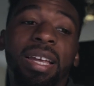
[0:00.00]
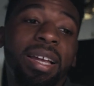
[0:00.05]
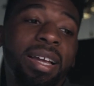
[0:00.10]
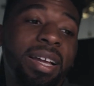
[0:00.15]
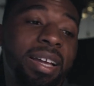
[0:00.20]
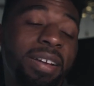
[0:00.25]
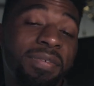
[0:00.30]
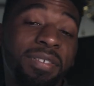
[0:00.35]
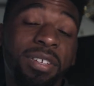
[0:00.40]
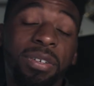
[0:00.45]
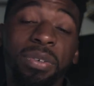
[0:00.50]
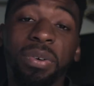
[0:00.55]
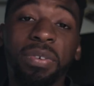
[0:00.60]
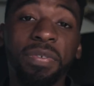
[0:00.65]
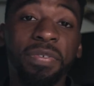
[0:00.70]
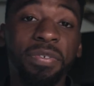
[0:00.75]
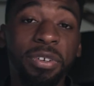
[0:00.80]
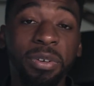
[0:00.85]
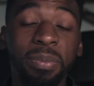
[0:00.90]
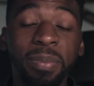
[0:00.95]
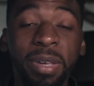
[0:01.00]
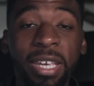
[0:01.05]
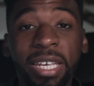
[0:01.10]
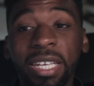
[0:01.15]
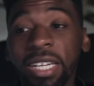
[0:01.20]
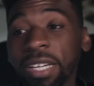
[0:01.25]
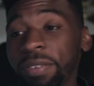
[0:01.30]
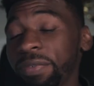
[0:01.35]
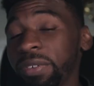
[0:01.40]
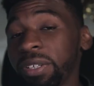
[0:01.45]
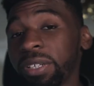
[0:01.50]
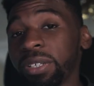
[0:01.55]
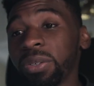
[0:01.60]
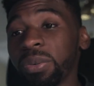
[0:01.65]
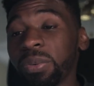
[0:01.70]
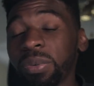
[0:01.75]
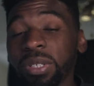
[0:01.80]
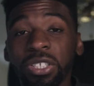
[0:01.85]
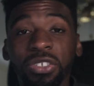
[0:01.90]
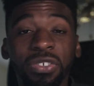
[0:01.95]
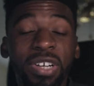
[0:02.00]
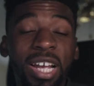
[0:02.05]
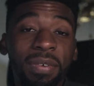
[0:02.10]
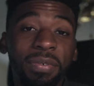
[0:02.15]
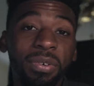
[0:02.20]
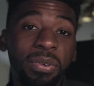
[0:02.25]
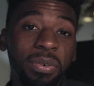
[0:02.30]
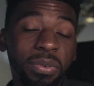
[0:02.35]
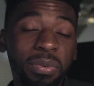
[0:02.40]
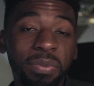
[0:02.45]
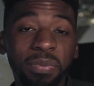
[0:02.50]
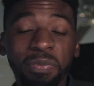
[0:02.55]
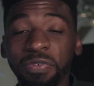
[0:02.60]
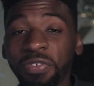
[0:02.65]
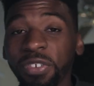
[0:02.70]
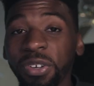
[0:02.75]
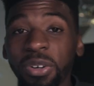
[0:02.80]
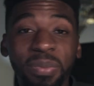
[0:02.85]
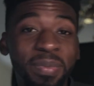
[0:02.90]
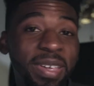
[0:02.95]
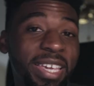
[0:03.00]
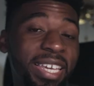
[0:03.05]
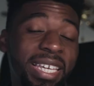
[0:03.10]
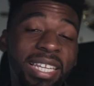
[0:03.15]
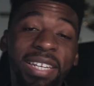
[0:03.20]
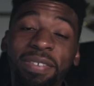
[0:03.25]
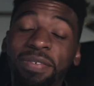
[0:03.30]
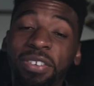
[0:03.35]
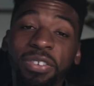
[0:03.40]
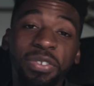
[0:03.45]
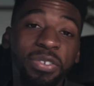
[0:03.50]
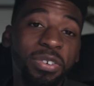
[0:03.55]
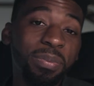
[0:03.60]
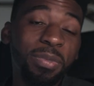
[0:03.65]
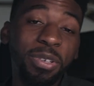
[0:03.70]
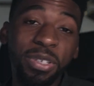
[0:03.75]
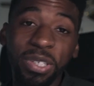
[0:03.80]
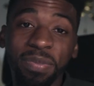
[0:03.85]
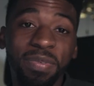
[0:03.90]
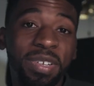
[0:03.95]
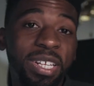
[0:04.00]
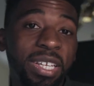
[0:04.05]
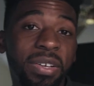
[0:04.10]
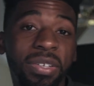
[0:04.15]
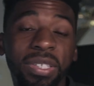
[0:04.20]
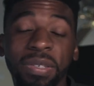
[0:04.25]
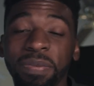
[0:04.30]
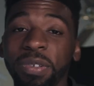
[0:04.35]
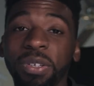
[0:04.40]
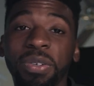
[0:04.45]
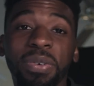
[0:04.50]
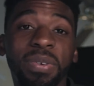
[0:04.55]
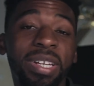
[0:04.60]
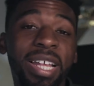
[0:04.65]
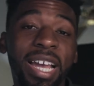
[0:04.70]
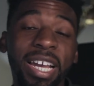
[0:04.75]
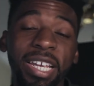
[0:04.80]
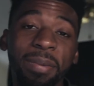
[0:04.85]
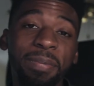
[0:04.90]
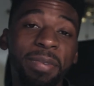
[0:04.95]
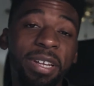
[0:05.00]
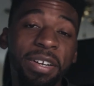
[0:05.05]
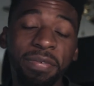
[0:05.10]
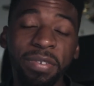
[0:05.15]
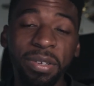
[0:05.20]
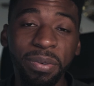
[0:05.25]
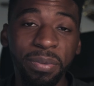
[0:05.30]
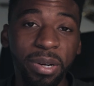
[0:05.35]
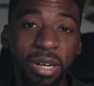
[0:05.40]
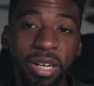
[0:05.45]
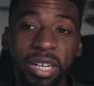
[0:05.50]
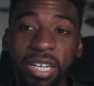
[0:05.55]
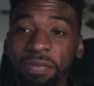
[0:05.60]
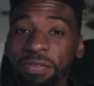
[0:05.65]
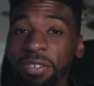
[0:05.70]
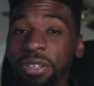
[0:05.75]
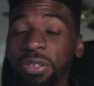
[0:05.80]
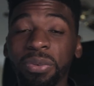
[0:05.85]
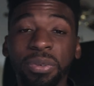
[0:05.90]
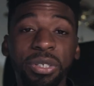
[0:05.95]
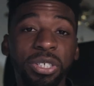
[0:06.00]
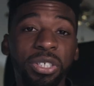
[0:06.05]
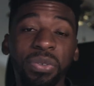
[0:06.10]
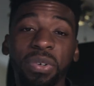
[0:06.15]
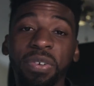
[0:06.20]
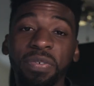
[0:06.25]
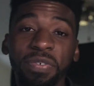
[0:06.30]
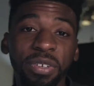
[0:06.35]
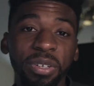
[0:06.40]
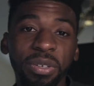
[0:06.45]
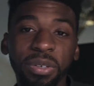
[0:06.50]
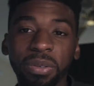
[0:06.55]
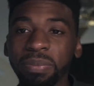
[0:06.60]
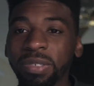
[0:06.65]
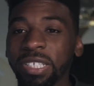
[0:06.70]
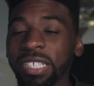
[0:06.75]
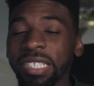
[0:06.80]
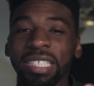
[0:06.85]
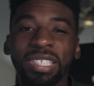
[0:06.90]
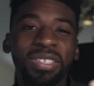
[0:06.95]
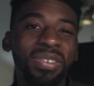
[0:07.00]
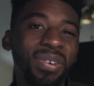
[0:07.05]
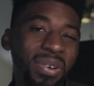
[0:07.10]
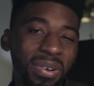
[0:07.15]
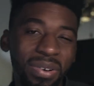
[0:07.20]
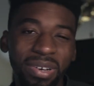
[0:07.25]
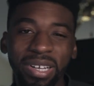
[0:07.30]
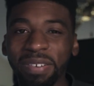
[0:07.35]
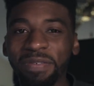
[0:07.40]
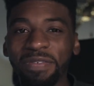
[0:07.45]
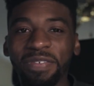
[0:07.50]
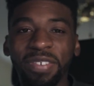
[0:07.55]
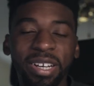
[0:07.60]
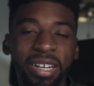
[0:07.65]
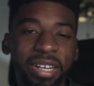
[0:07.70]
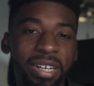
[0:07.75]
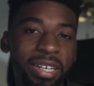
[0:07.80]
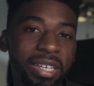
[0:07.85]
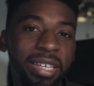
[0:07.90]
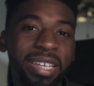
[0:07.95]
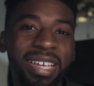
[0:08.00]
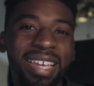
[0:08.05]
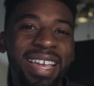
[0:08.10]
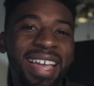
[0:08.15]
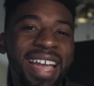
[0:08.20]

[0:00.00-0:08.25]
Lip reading: If you're doing filmmaking, if you're doing travel filmmaking, if you're doing music videos, if you're doing documentary work, if you're doing short films, this is all going to vary.